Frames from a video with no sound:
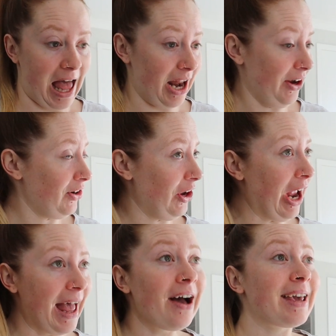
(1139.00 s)
I don't know
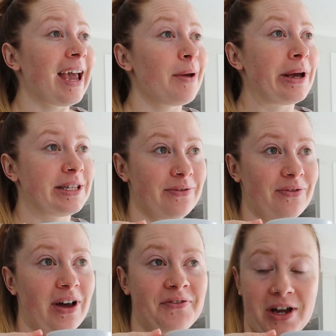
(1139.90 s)
how Gabe has
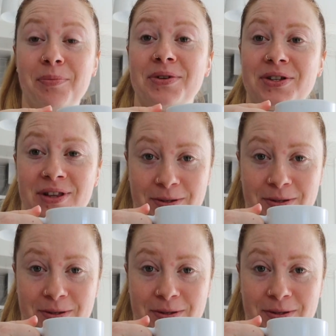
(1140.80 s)
survived up until